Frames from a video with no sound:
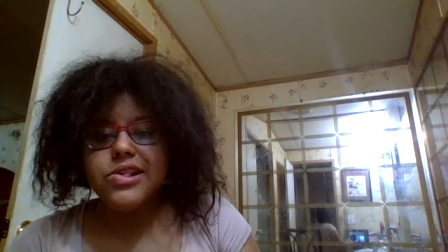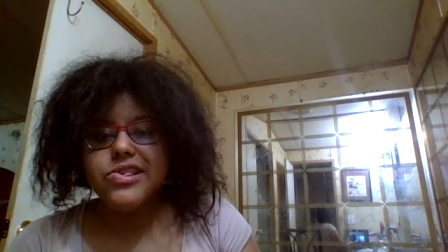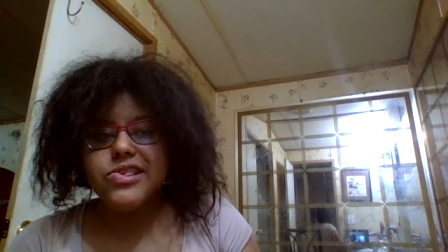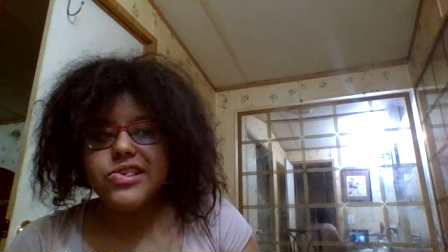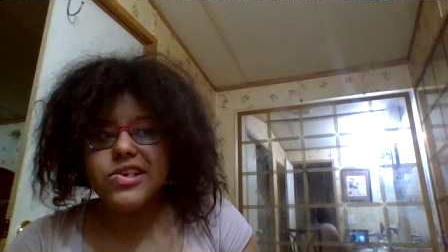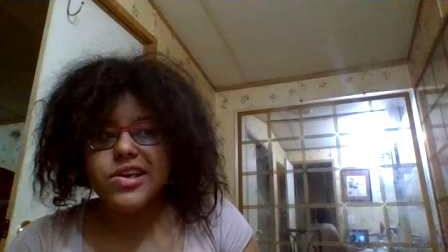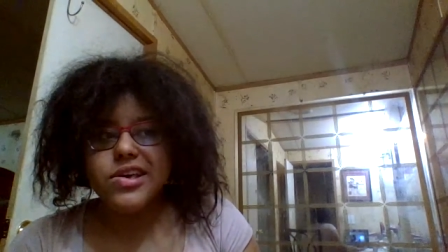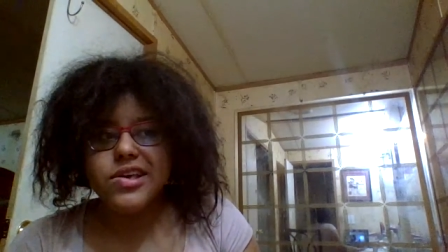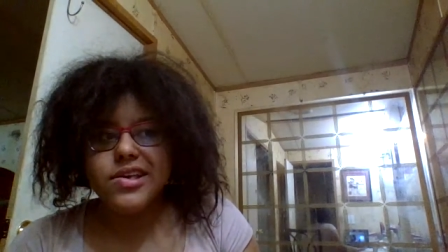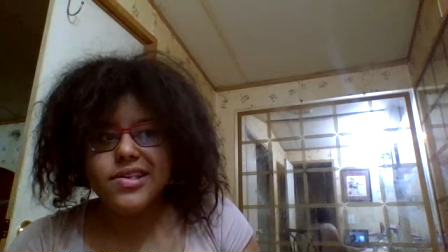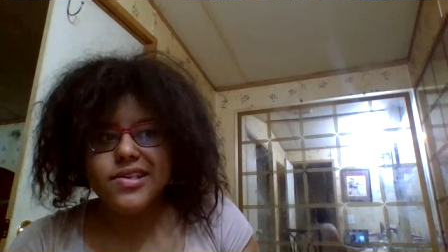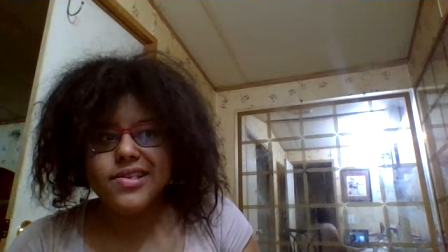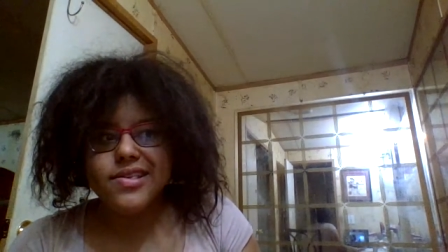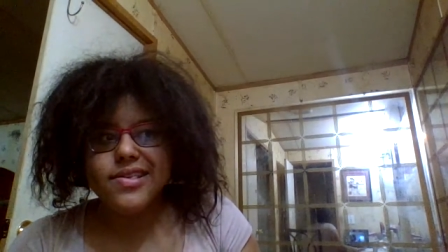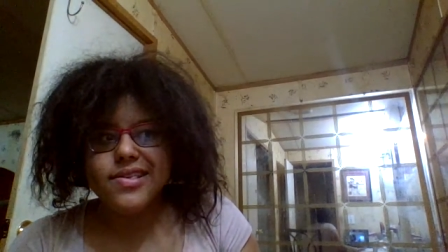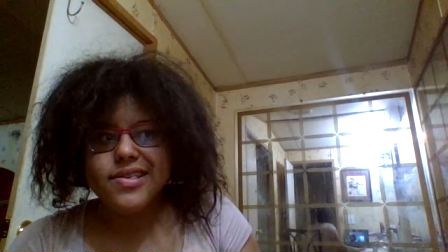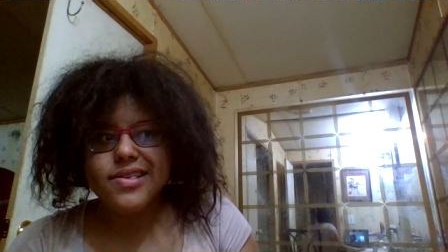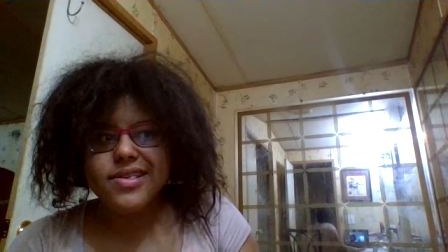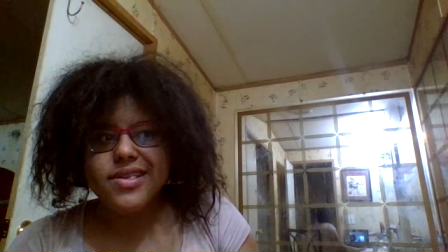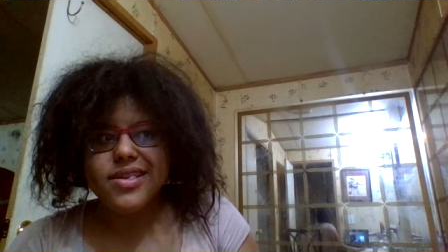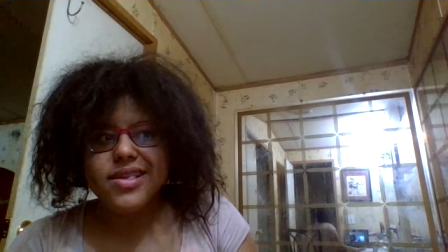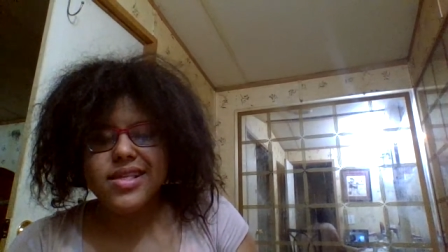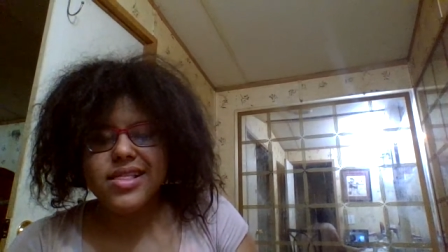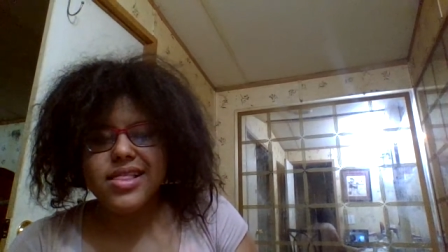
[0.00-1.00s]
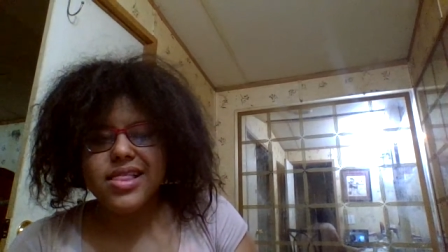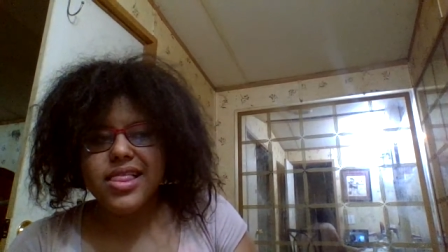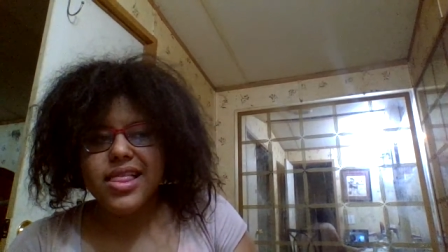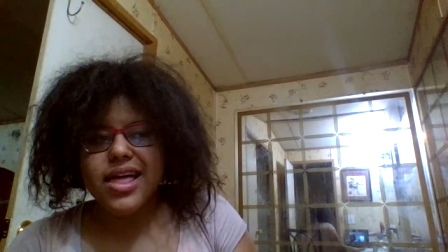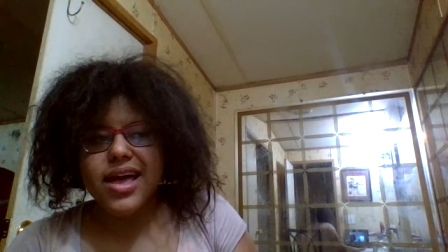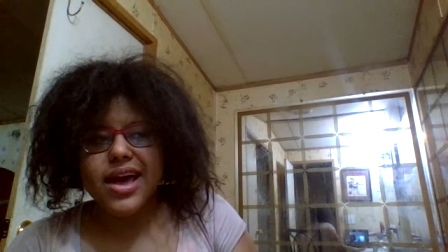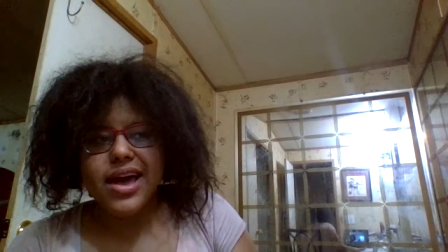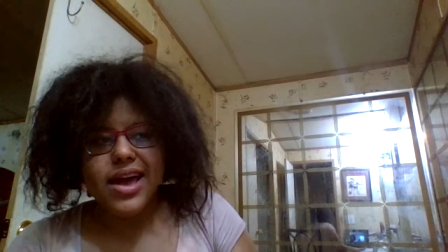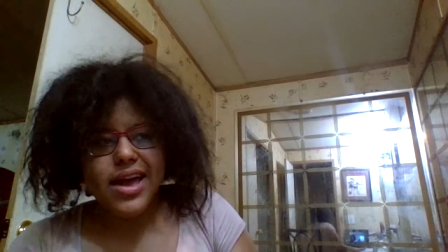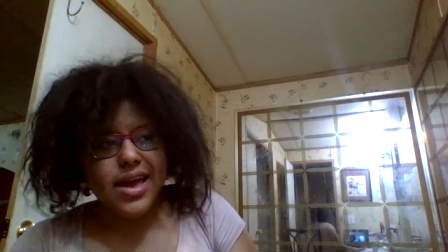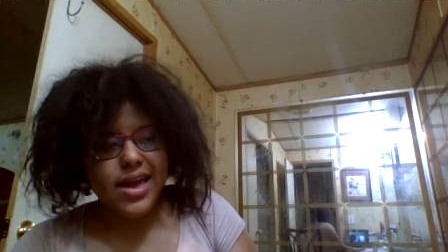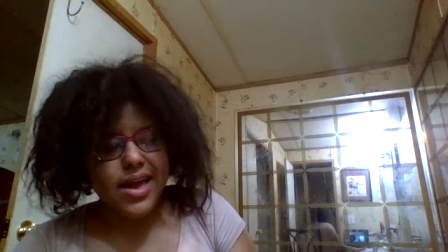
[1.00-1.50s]
just
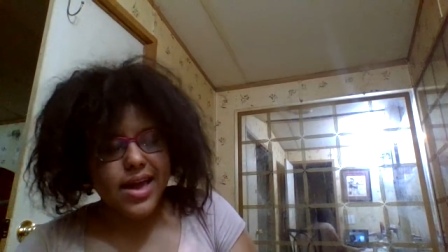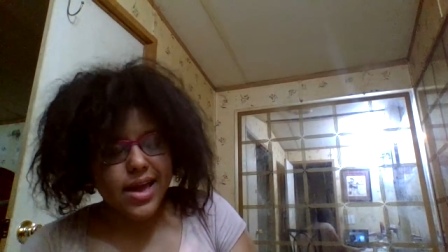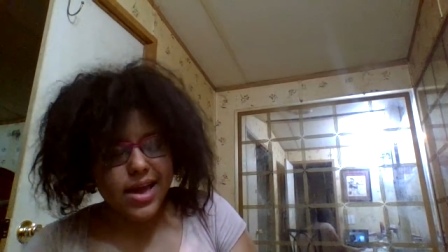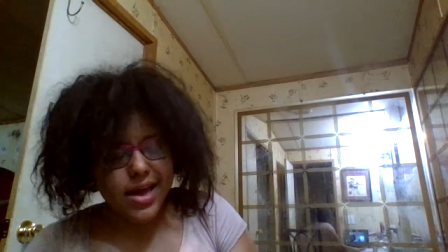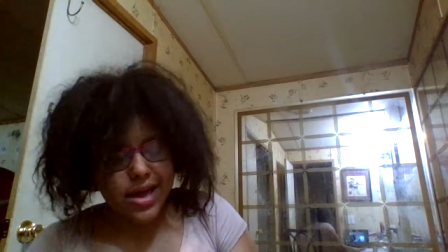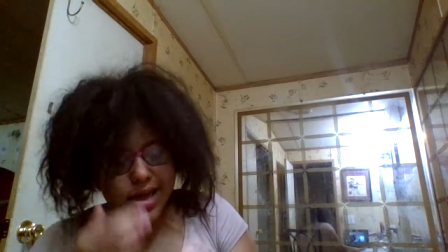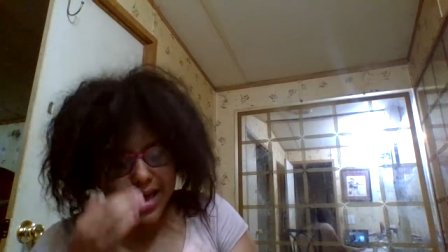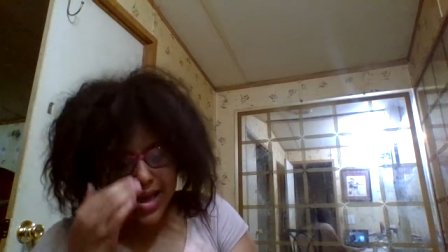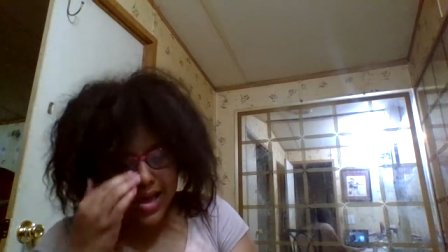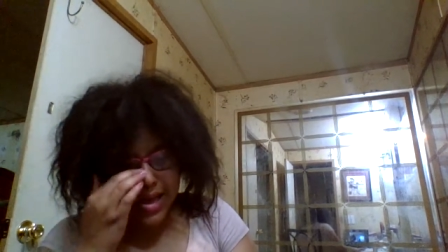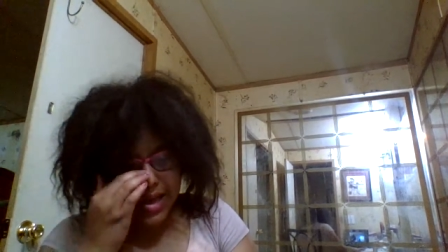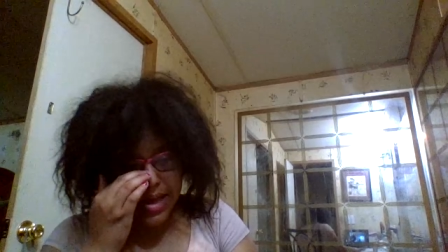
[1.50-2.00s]
like